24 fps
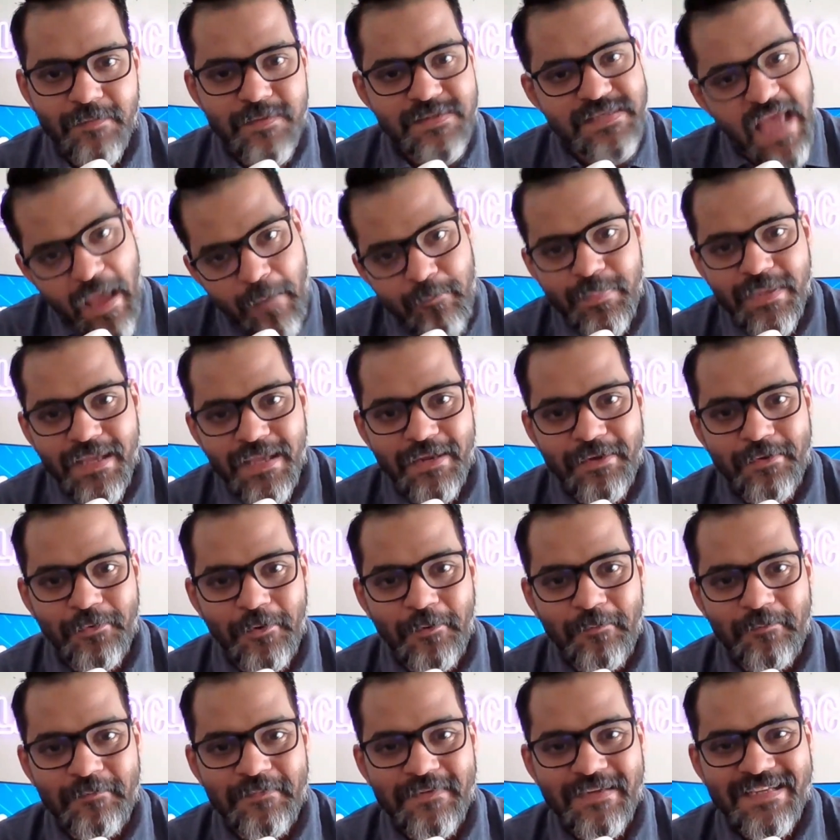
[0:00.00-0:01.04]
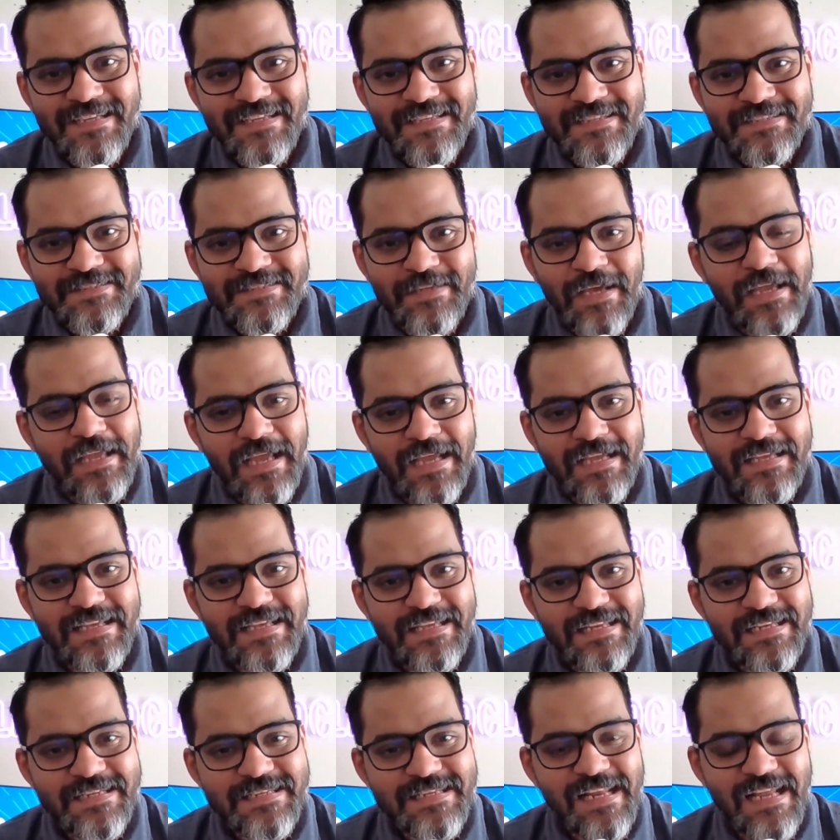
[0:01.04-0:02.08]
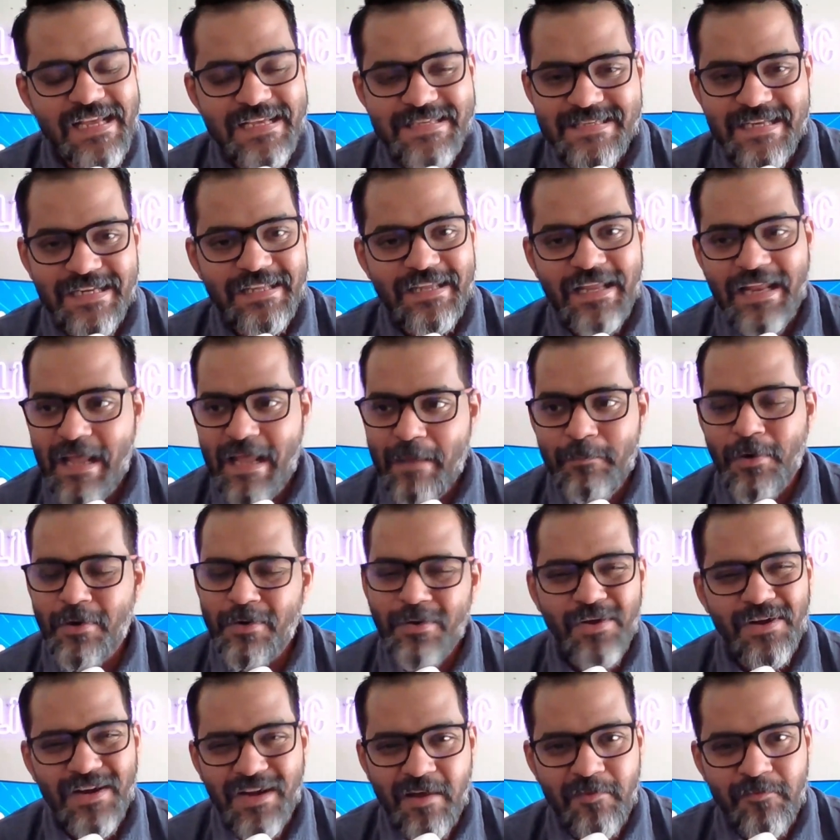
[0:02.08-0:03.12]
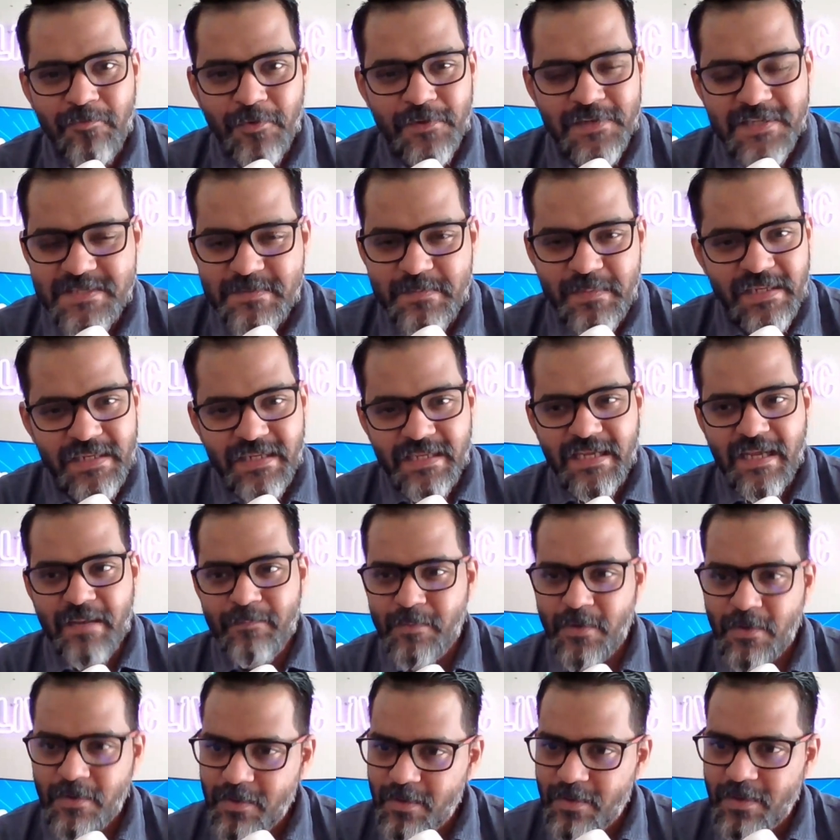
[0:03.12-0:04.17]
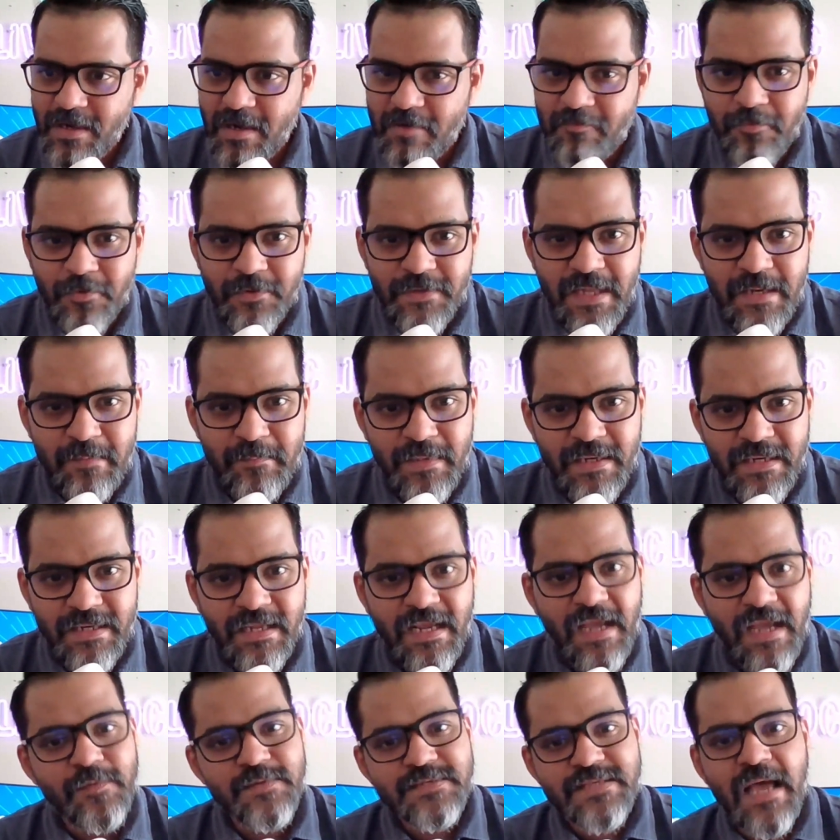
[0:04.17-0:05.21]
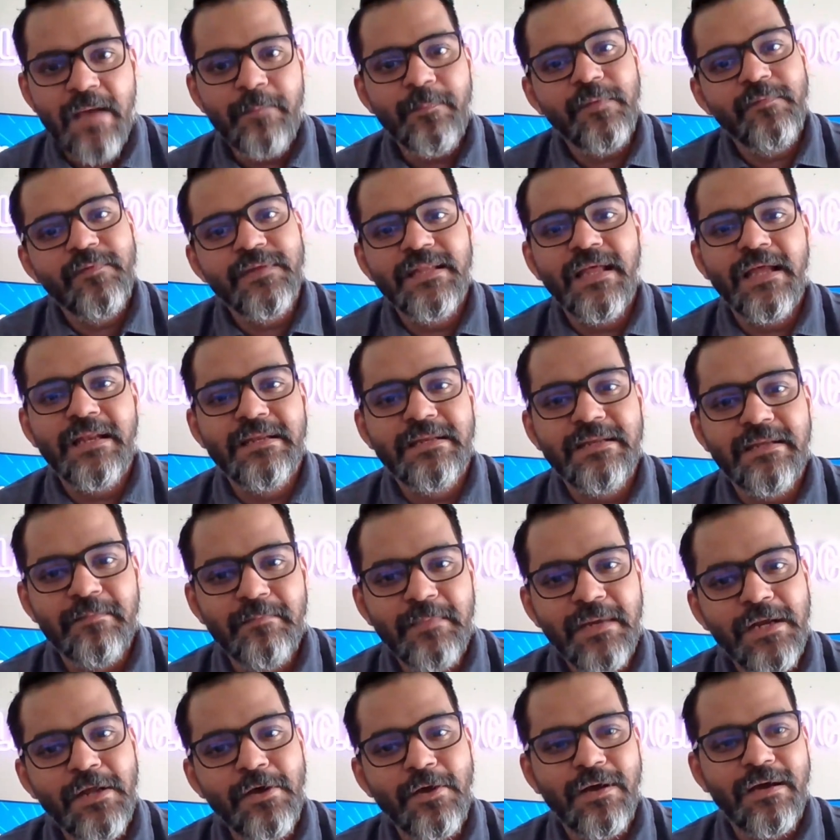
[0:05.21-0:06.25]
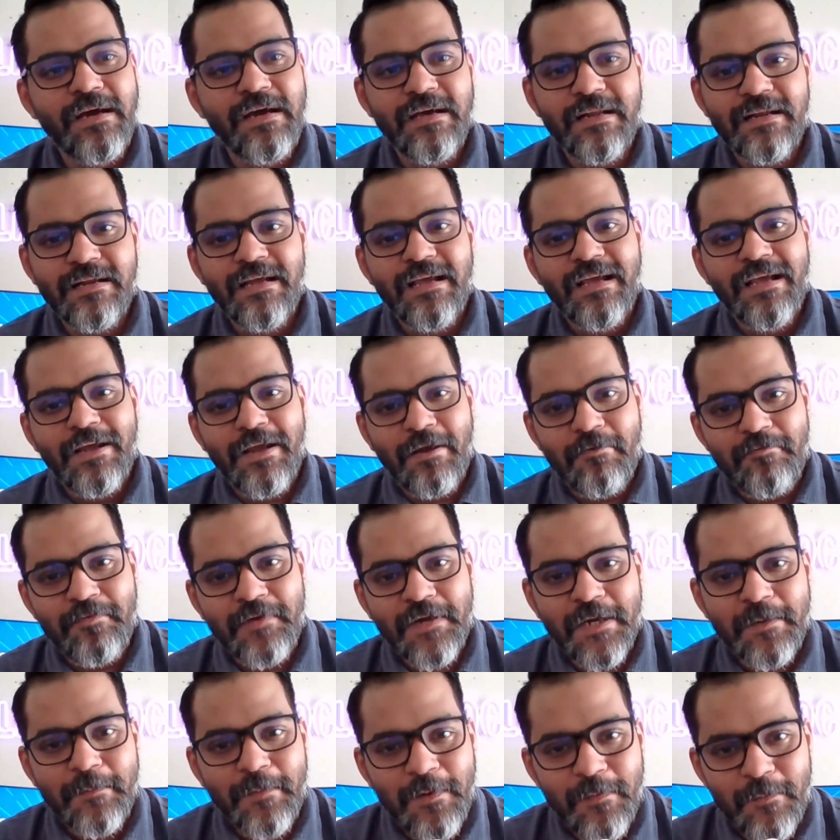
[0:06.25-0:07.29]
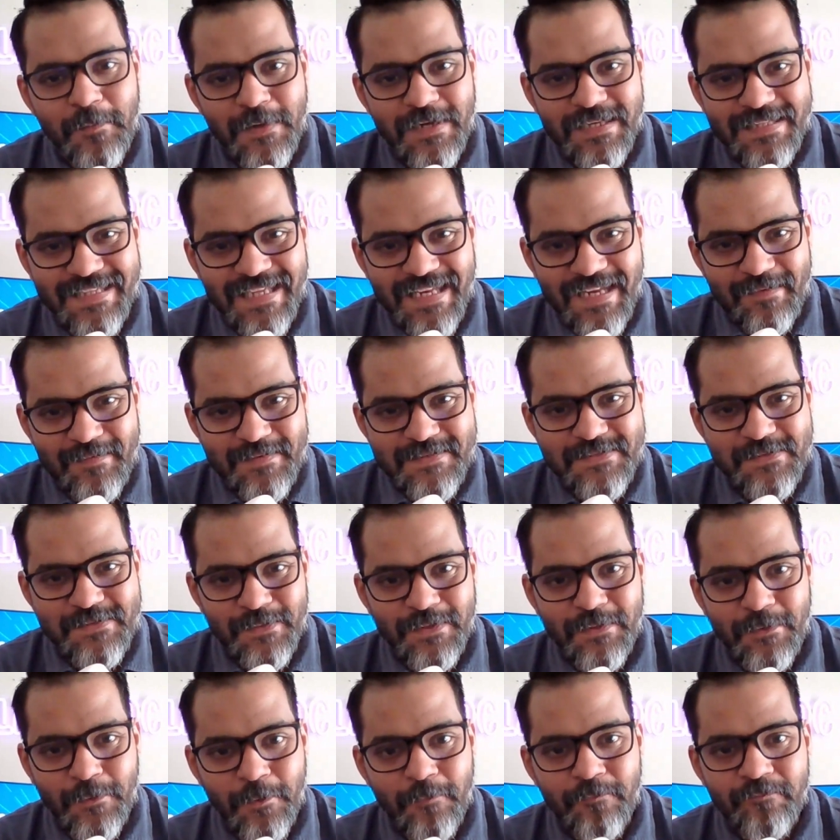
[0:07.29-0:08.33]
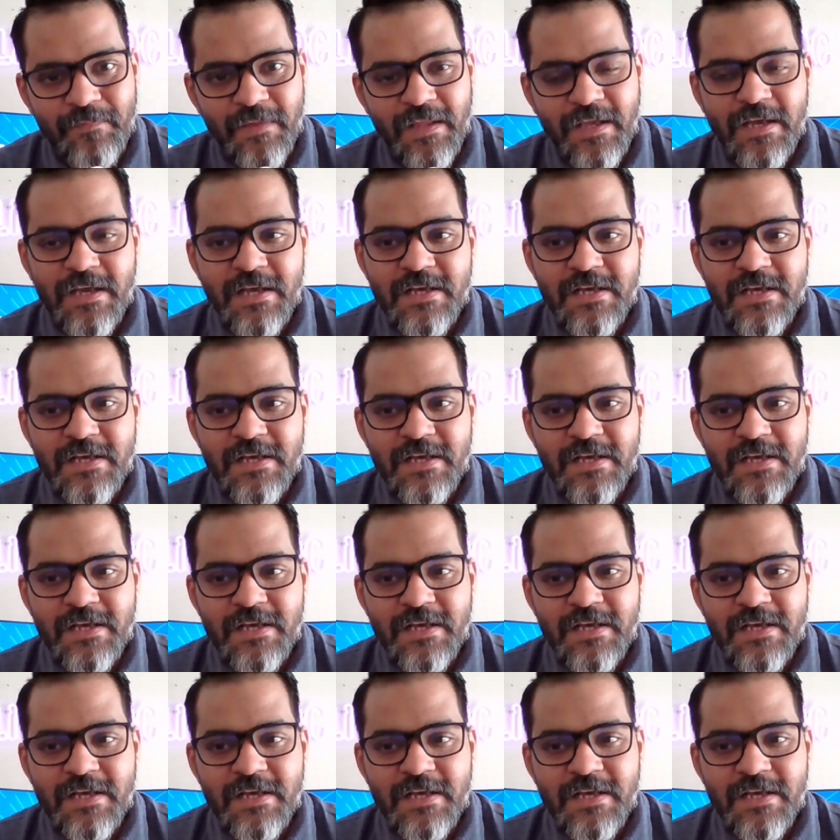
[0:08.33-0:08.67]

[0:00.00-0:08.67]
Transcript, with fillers: I was happy at home. So I, I initially I said that I'm not going to come for this meeting. I'm not going to come for that meeting. I was happy with that mediocre, comfortable work that I was doing home.